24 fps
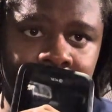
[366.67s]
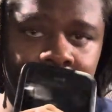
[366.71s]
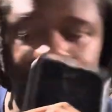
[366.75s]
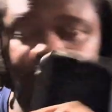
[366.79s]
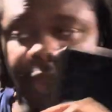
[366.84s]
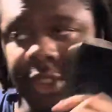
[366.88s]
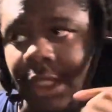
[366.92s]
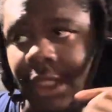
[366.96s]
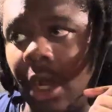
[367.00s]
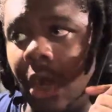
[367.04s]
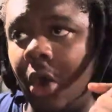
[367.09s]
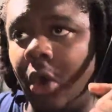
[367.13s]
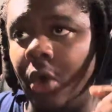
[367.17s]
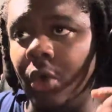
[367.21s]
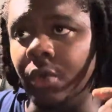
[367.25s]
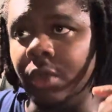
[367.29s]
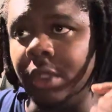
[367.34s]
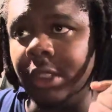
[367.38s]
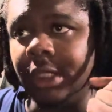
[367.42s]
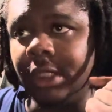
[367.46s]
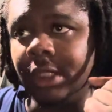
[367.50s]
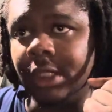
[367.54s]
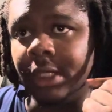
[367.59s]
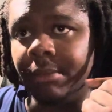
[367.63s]
It's the
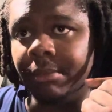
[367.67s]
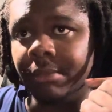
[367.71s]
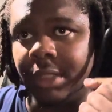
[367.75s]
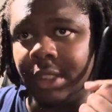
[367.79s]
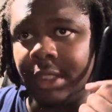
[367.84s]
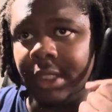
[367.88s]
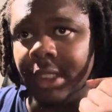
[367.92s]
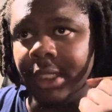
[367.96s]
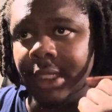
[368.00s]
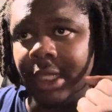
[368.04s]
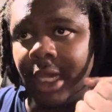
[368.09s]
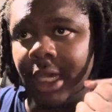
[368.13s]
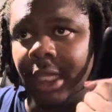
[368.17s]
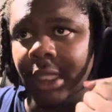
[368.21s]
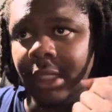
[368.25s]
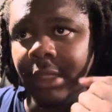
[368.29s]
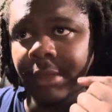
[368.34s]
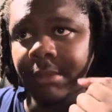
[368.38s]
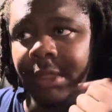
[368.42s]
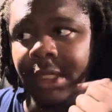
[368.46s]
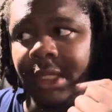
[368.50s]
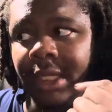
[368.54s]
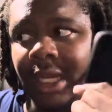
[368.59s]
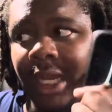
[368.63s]
only completely
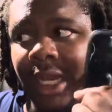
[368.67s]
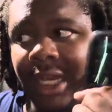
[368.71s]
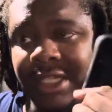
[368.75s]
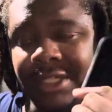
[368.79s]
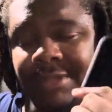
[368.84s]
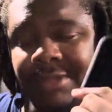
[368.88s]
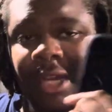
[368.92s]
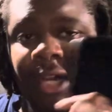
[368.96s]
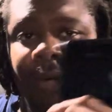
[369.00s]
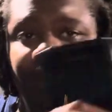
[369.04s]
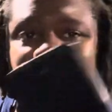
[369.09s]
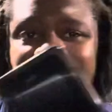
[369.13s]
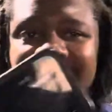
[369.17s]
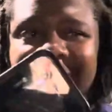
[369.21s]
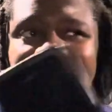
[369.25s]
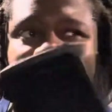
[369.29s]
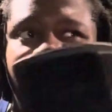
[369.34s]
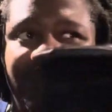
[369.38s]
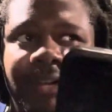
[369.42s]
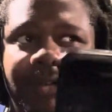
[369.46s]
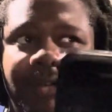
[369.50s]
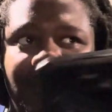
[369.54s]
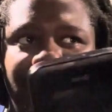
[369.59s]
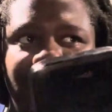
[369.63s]
unlimited hotspot plan
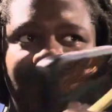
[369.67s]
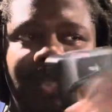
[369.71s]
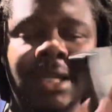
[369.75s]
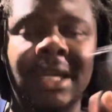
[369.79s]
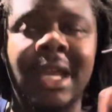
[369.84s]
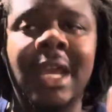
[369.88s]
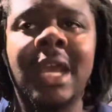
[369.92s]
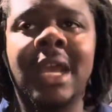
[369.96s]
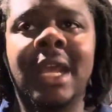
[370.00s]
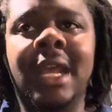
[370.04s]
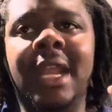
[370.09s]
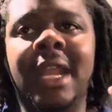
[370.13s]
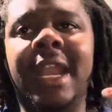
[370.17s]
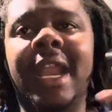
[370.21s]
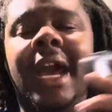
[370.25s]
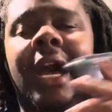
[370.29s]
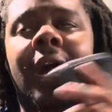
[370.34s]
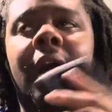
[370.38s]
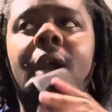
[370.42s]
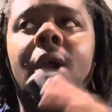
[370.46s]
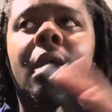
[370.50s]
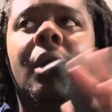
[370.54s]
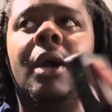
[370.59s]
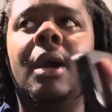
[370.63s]
I've ever seen.
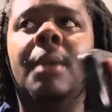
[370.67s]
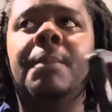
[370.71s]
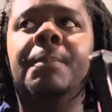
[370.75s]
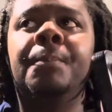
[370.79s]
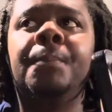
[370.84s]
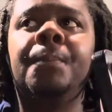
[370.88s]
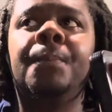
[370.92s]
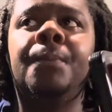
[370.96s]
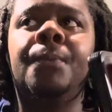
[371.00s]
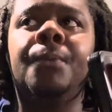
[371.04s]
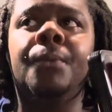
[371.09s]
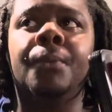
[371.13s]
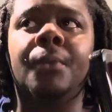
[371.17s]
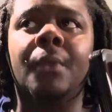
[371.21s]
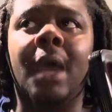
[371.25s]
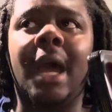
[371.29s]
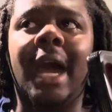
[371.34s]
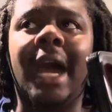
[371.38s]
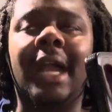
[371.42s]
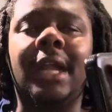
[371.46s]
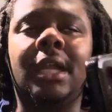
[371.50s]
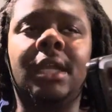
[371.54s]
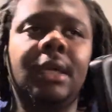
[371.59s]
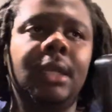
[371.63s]
Now,
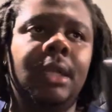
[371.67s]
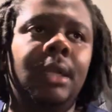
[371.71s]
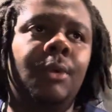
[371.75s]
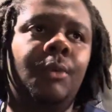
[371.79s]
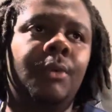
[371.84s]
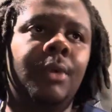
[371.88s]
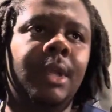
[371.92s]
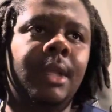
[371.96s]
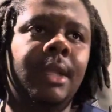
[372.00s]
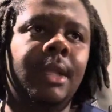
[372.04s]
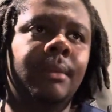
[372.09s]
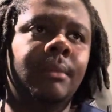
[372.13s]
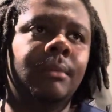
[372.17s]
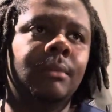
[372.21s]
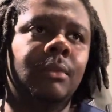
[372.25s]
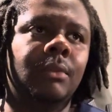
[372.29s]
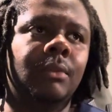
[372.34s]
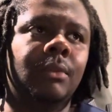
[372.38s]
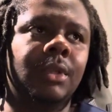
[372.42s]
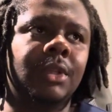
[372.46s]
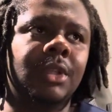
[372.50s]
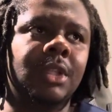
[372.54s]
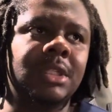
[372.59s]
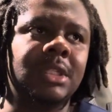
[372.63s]
I could have went
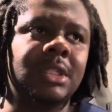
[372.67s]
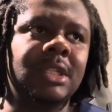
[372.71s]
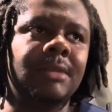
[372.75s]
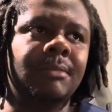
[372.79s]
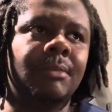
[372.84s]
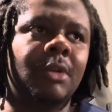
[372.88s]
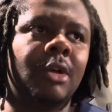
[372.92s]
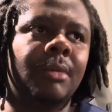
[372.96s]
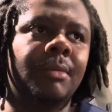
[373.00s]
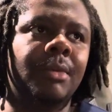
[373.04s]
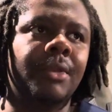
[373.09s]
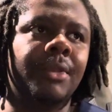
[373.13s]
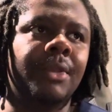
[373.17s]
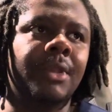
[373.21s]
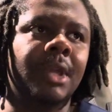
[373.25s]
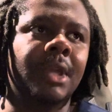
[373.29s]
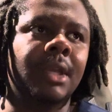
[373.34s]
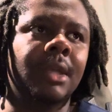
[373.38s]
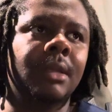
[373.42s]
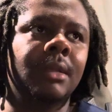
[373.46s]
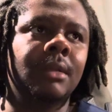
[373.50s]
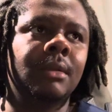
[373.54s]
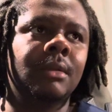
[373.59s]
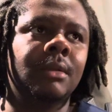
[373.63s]
with the T-Mobile
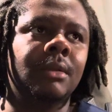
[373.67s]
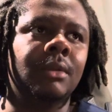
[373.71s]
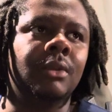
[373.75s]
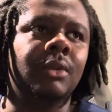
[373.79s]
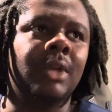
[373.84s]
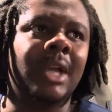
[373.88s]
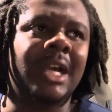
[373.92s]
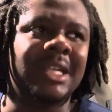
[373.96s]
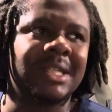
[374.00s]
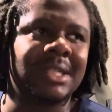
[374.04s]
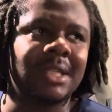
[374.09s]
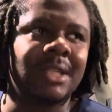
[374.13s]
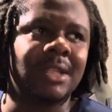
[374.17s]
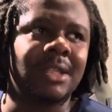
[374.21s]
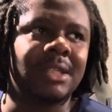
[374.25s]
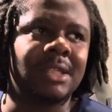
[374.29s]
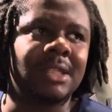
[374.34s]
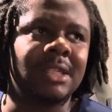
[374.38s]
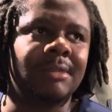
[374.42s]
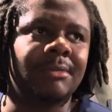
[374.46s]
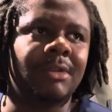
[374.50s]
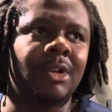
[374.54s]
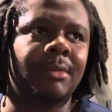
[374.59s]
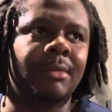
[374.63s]
thing. You guys see the
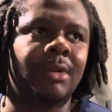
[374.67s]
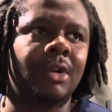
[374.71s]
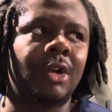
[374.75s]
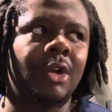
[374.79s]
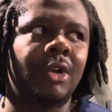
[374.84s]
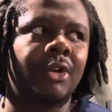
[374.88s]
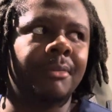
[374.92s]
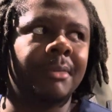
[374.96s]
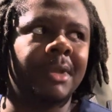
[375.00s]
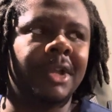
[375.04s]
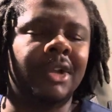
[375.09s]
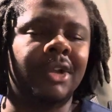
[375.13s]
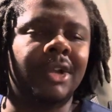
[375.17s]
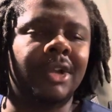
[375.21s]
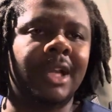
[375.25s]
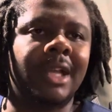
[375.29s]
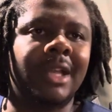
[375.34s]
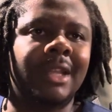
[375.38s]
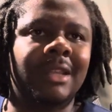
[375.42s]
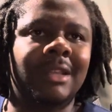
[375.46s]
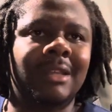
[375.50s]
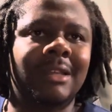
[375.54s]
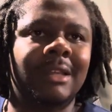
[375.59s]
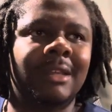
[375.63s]
T-Mobile home
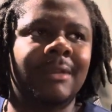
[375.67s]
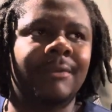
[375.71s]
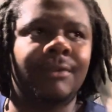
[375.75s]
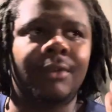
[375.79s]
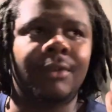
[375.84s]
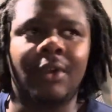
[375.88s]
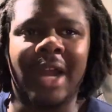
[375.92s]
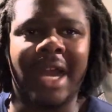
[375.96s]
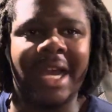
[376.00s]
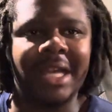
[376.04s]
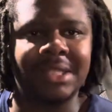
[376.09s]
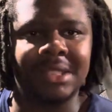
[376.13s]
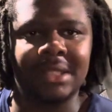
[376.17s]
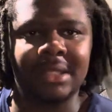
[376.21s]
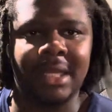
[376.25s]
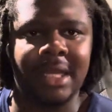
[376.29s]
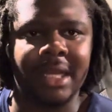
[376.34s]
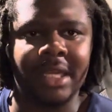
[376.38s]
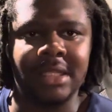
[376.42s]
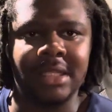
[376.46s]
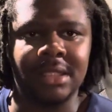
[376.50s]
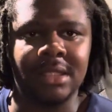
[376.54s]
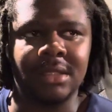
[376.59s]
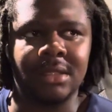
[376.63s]
internet thing. Verizon
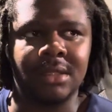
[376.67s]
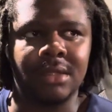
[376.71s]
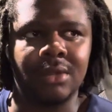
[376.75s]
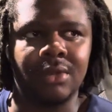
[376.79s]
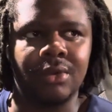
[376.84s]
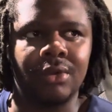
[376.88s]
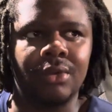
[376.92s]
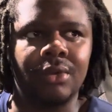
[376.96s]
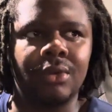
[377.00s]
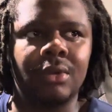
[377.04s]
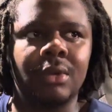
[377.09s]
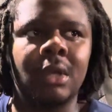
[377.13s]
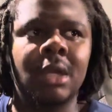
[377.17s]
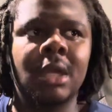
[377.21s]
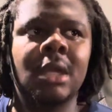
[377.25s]
has it too.